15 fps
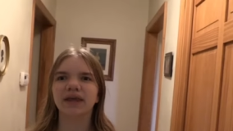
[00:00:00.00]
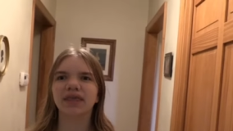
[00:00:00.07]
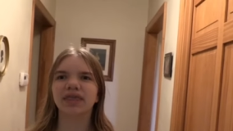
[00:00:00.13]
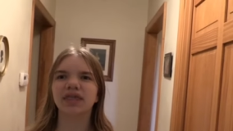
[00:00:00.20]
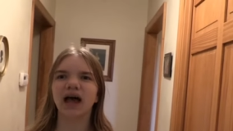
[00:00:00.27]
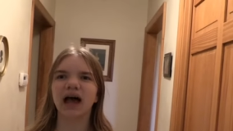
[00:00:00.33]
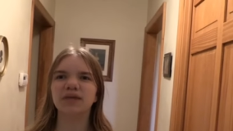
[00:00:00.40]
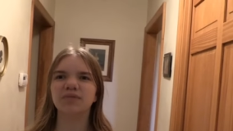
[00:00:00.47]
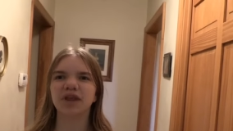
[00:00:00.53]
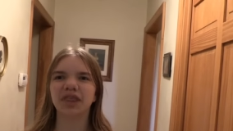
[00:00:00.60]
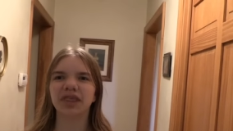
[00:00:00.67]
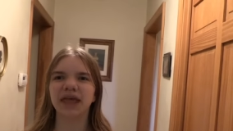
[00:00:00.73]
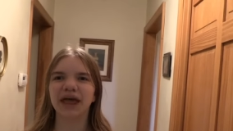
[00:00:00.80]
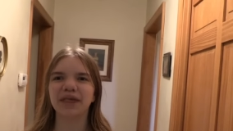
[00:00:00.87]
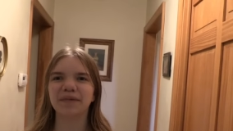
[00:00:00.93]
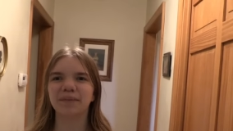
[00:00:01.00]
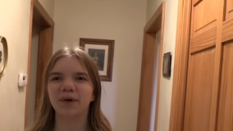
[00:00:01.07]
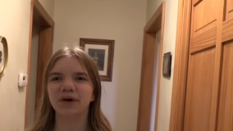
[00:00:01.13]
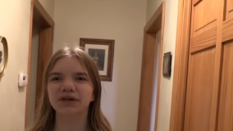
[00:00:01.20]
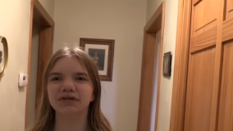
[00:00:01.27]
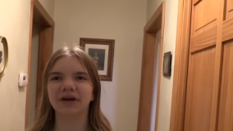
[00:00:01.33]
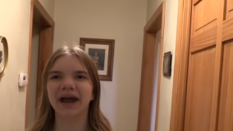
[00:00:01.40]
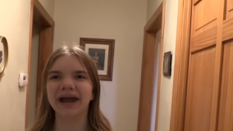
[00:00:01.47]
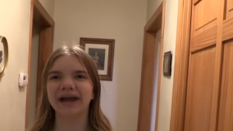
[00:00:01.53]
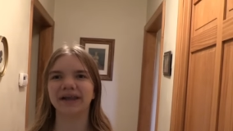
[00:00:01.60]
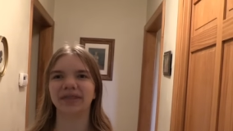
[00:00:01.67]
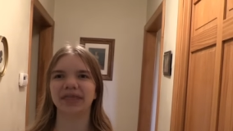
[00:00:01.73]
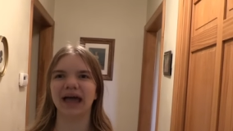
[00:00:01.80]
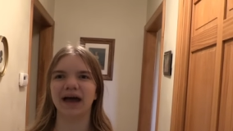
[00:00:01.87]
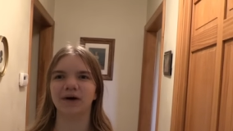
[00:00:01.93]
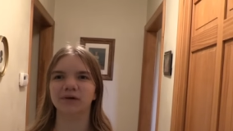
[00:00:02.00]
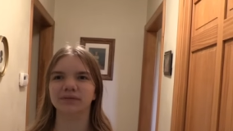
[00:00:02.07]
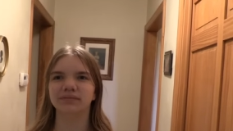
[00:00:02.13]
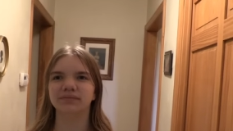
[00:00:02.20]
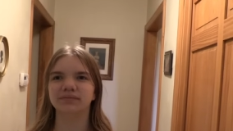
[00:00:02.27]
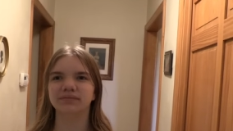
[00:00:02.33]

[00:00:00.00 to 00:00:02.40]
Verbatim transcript: Simon says, put your hands out.